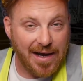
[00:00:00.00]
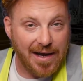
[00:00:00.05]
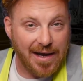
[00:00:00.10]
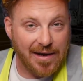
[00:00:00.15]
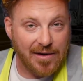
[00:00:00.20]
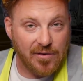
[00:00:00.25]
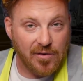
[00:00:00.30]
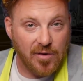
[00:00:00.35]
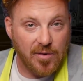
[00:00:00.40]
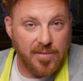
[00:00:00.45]

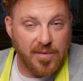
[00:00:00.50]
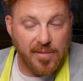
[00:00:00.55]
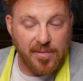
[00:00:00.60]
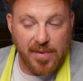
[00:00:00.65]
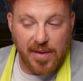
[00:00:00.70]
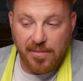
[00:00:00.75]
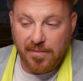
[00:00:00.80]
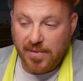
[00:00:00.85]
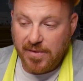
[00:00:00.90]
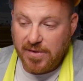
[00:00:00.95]
group of
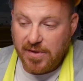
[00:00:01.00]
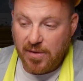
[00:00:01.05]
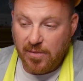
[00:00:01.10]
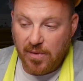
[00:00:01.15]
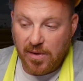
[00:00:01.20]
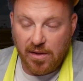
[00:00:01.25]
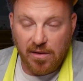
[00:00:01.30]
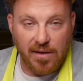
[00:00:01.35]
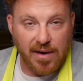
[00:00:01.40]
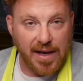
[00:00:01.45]
members who
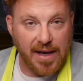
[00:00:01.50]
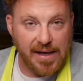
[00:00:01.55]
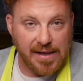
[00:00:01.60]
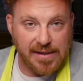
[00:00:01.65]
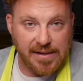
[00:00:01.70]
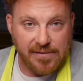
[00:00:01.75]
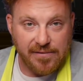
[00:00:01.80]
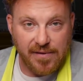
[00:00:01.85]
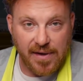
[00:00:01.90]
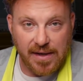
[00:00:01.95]
were like
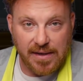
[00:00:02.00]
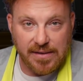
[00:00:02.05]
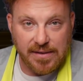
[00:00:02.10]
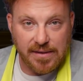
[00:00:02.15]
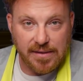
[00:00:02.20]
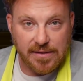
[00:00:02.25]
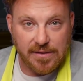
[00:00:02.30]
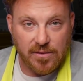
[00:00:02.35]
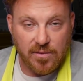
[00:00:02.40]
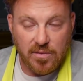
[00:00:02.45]

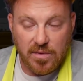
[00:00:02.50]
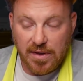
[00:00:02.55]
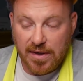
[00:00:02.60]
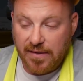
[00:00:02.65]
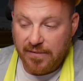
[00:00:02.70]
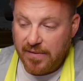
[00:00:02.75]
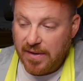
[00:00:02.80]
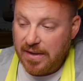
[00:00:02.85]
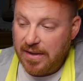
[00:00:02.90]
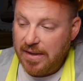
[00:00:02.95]
anti-vaxxers or
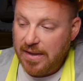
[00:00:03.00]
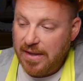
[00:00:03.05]
whatever,